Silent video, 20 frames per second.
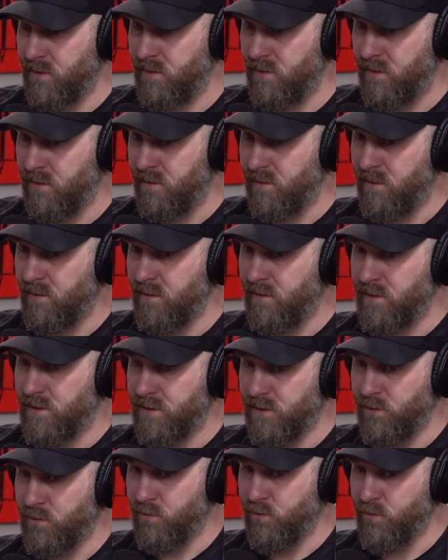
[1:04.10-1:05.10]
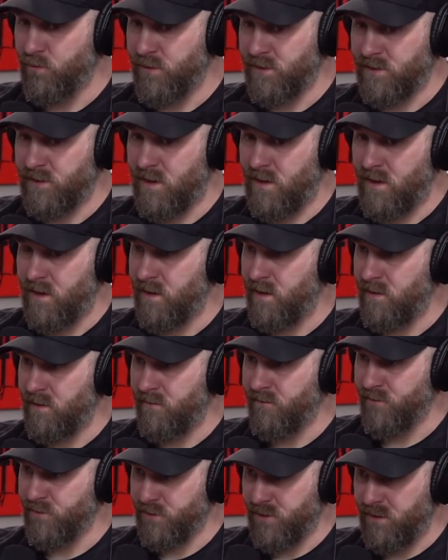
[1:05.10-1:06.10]
Mm-hmm. So we saw it in
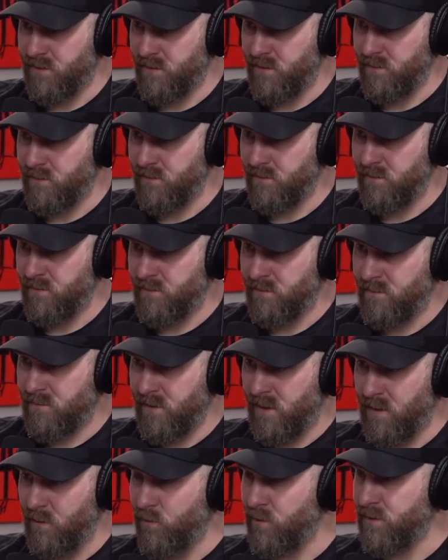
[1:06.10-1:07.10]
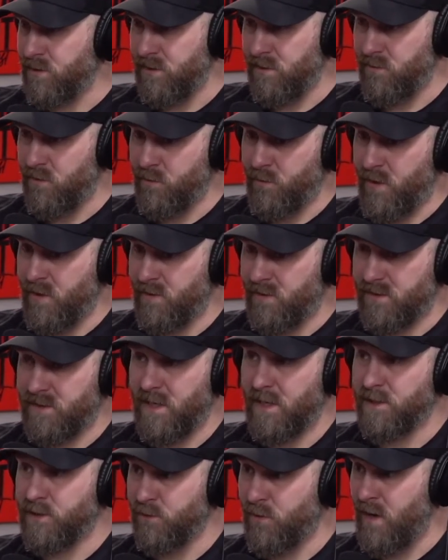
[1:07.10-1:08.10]
Virginia, and it wasn't even about the
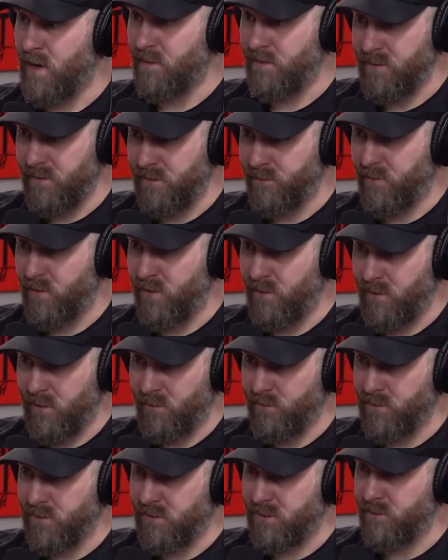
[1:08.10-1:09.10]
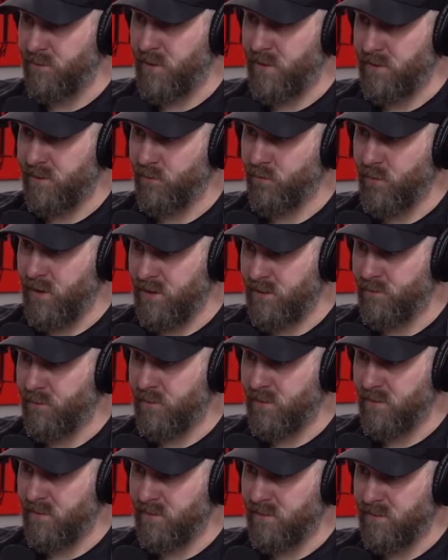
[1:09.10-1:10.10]
sexuality part. It was just about the race
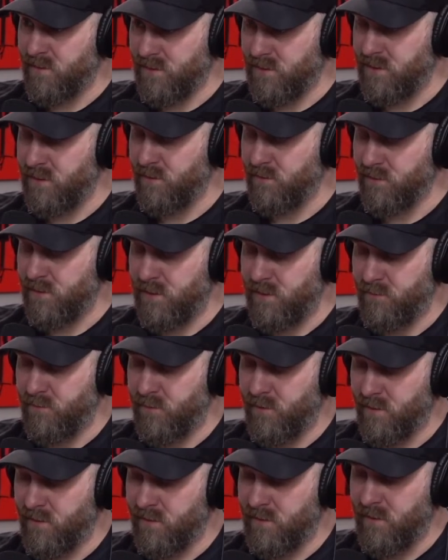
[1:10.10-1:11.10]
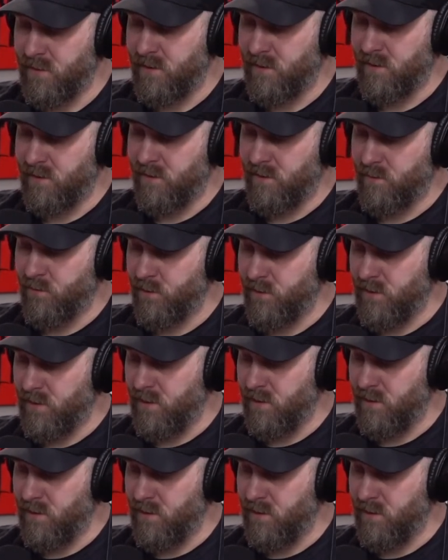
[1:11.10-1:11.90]
part, the CRT part, with